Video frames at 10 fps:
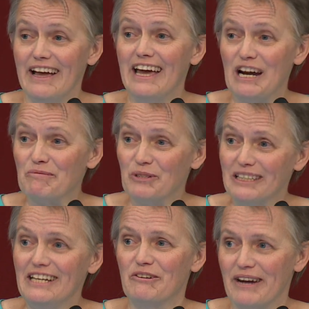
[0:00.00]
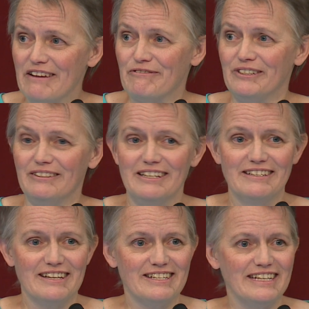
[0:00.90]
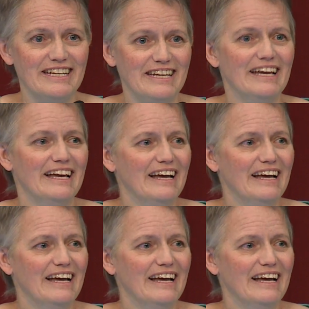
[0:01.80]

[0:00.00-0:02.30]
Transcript: And I'm really grateful to see